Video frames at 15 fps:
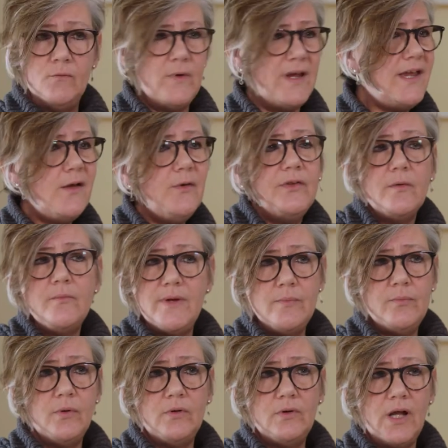We know some
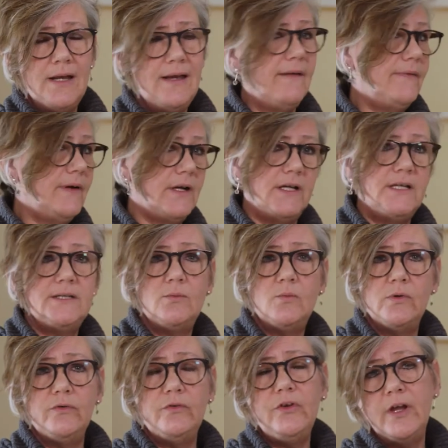people are never going to
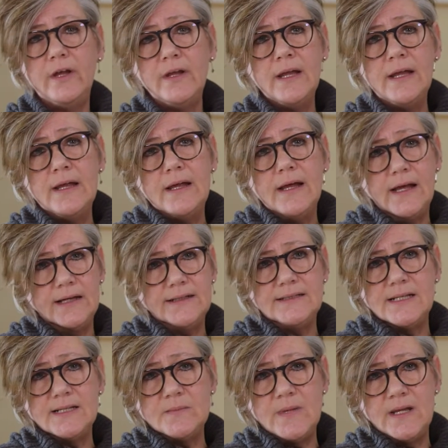want to
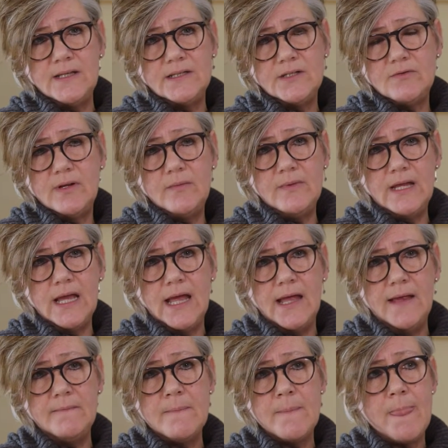access mainstream
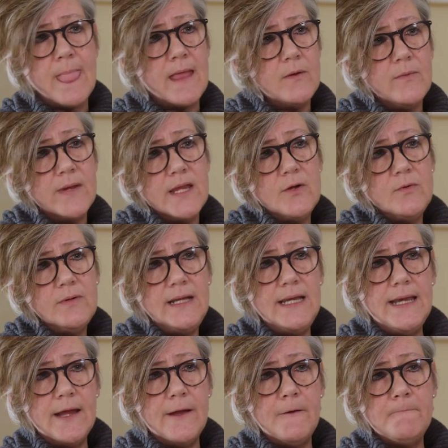care. We
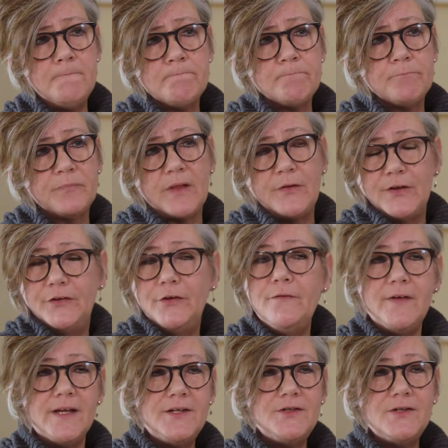equally know that
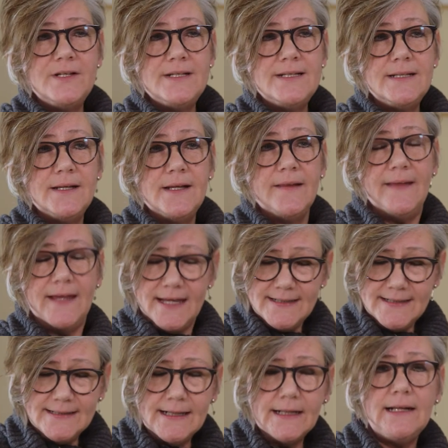some veterans, that
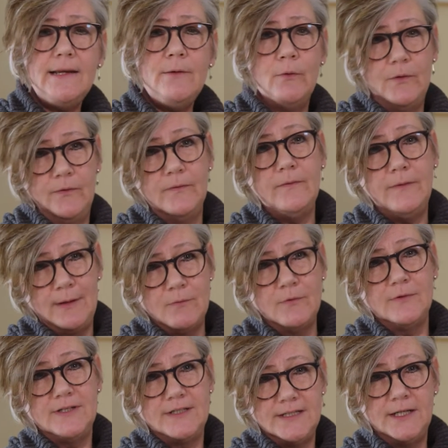is exactly what they
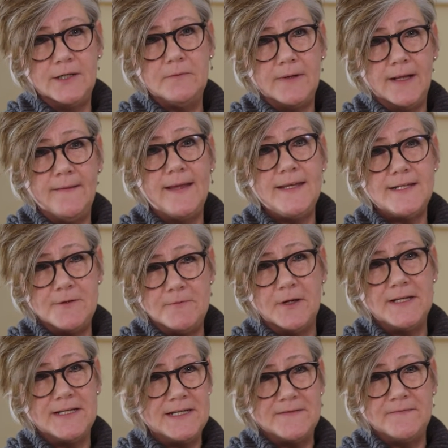want to do, and they don't
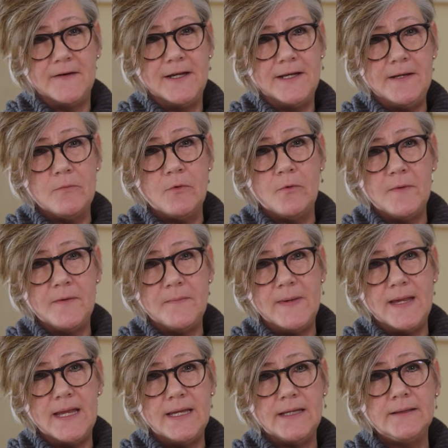identify anymore with
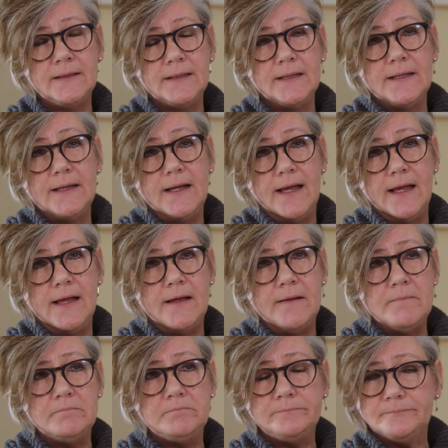being
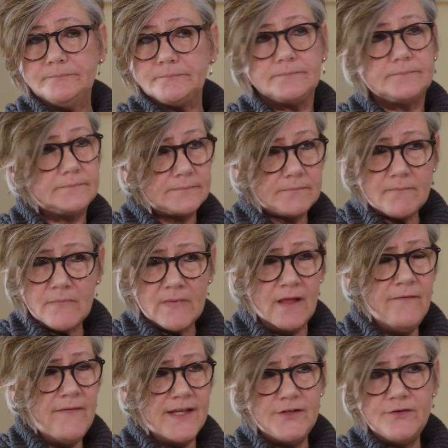a
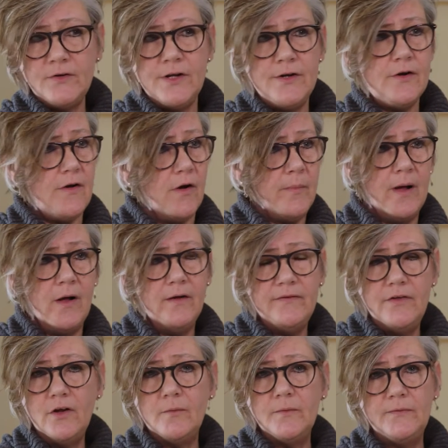veteran or part
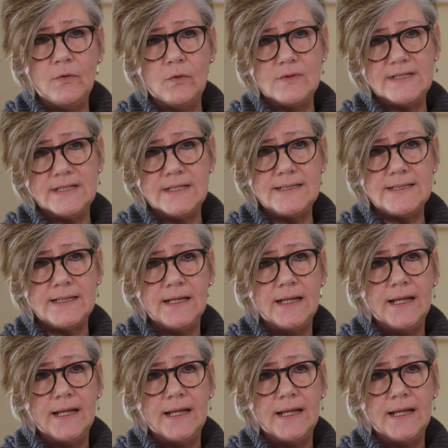of the armed forces